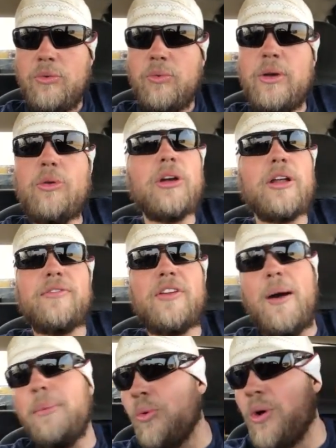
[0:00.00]
we would have,
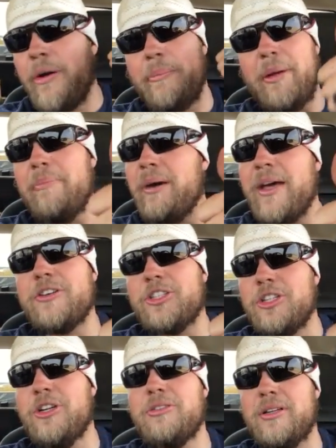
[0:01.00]
number one, been better
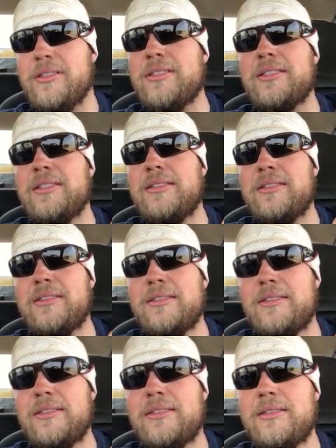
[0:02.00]
students.
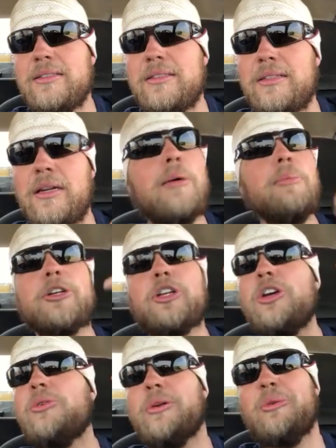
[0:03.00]
Number
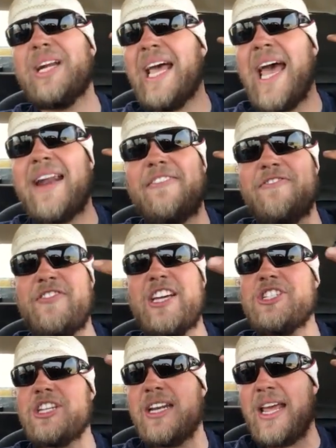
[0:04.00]
two, we would have had a
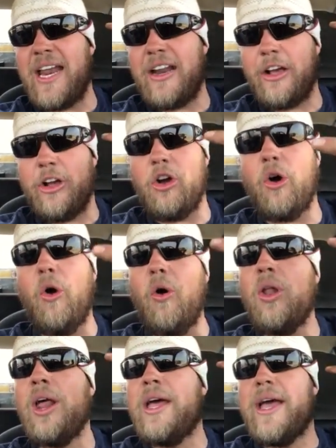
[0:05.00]
vision and a
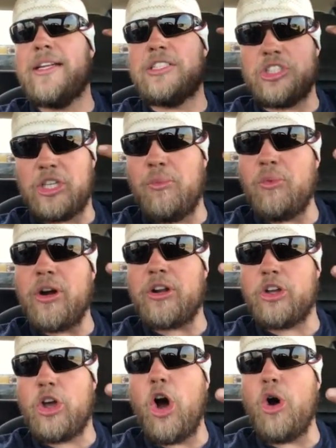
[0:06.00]
goal and somewhere
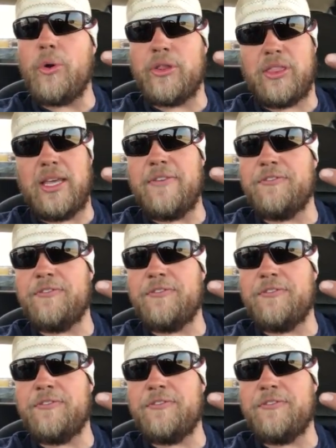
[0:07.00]
to go with the